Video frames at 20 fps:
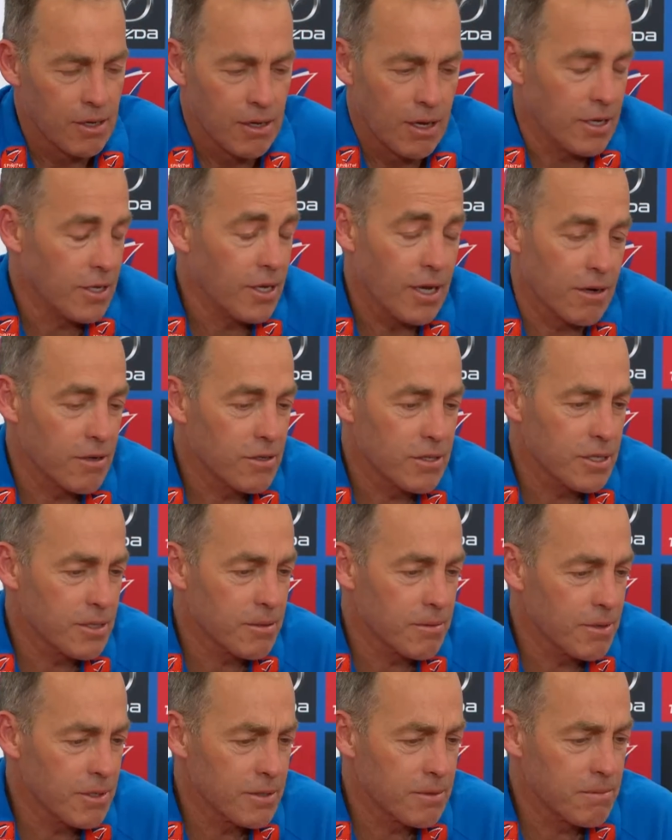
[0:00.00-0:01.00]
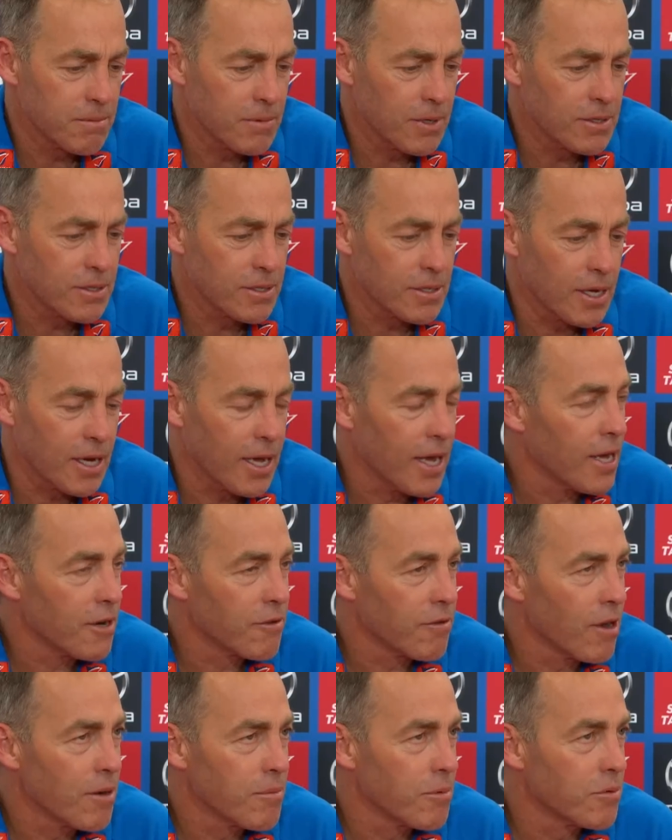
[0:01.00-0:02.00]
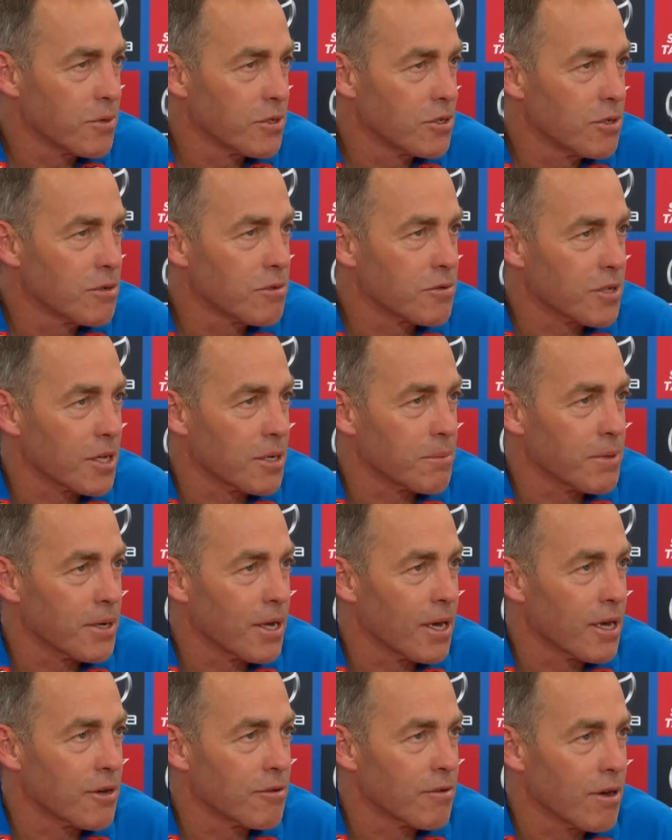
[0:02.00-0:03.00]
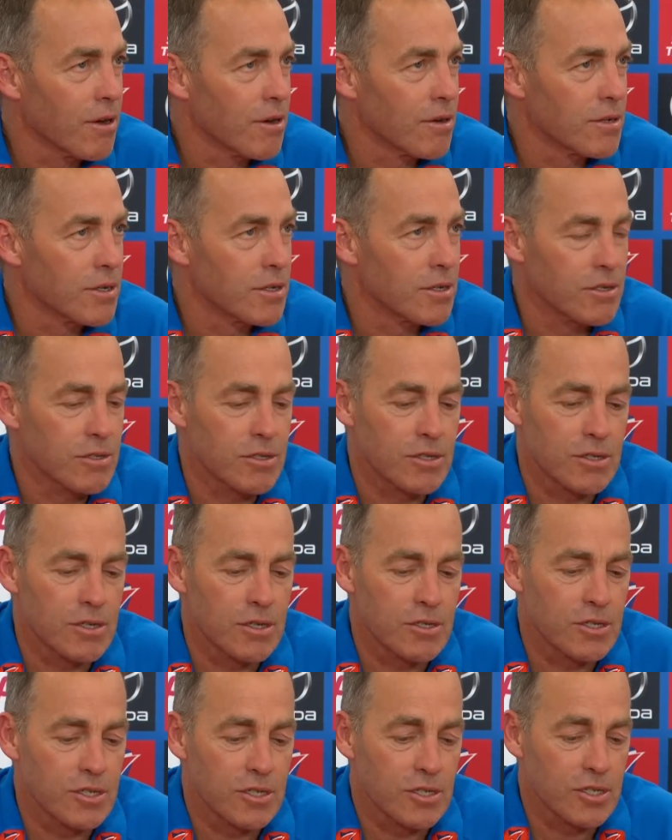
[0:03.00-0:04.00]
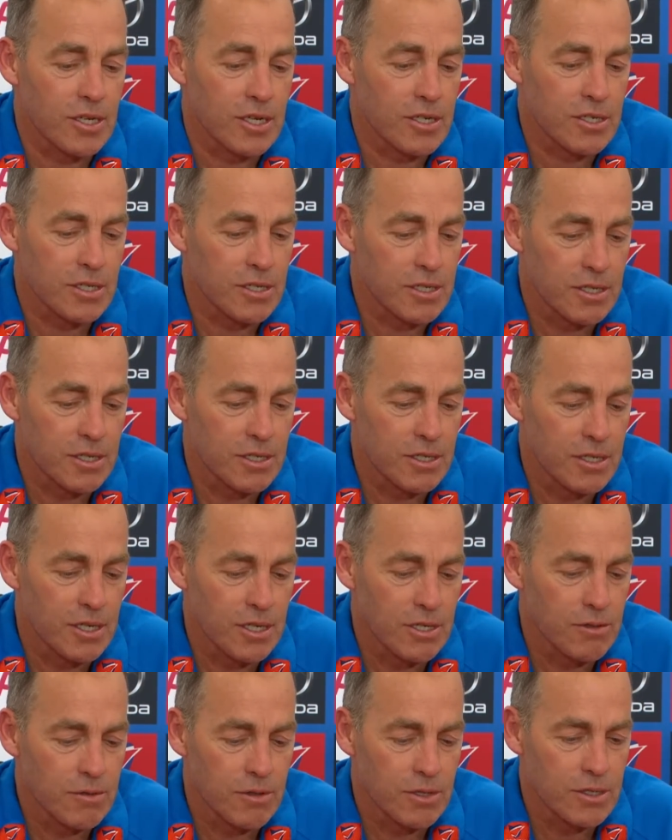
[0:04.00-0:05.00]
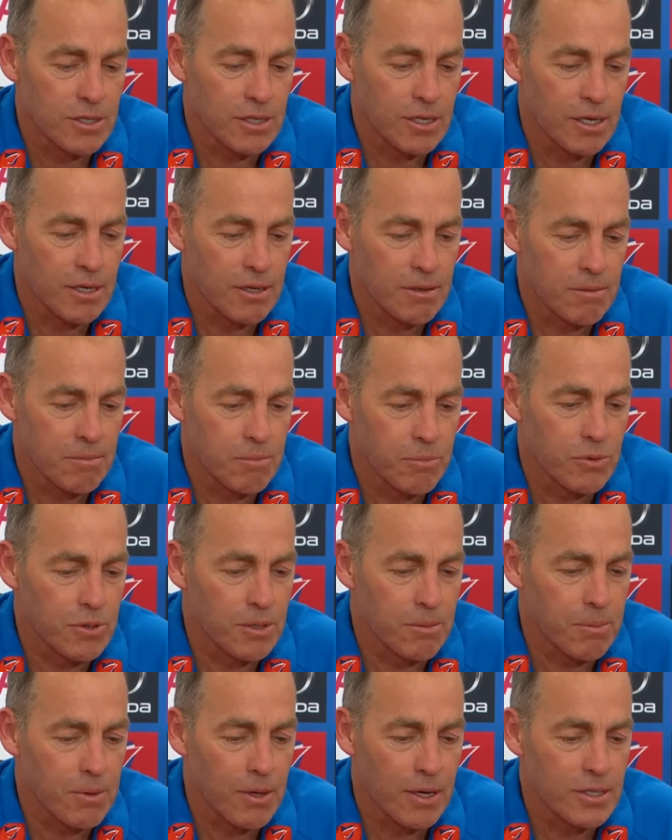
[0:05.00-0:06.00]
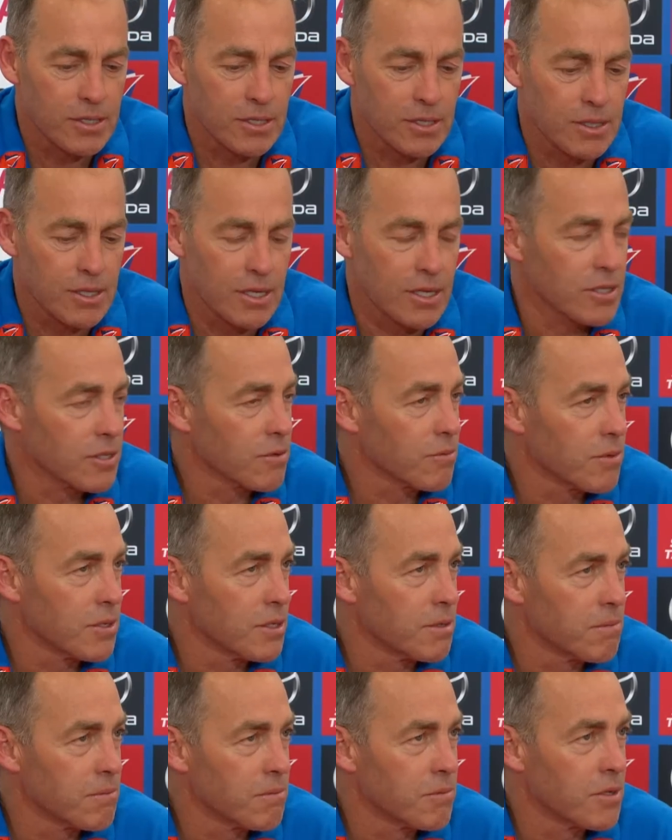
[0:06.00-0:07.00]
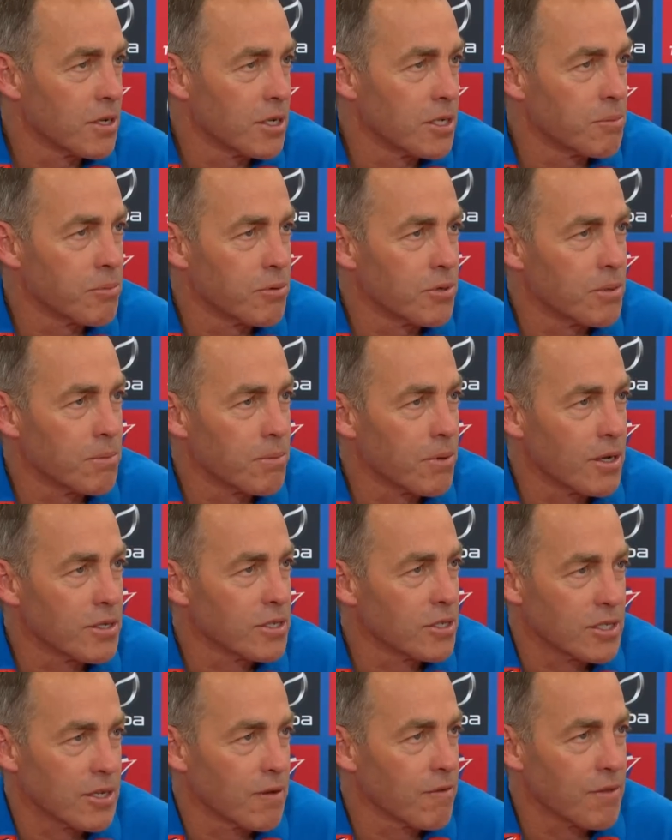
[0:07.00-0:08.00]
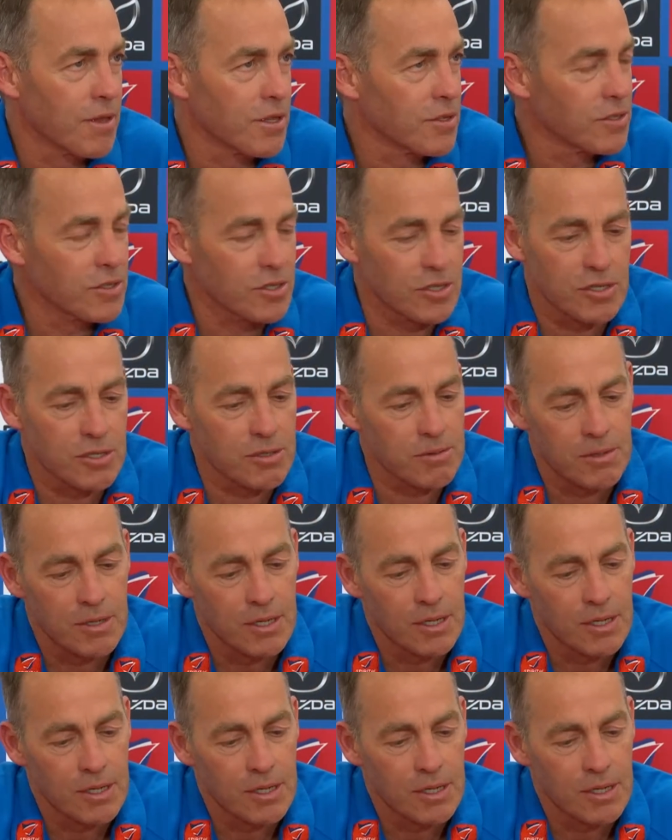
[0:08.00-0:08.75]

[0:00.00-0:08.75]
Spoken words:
you know, it's a hard road, but we knew it was going to be a hard road, and it's just actually continuing to put in place the things that we need to put in place, and some of that's just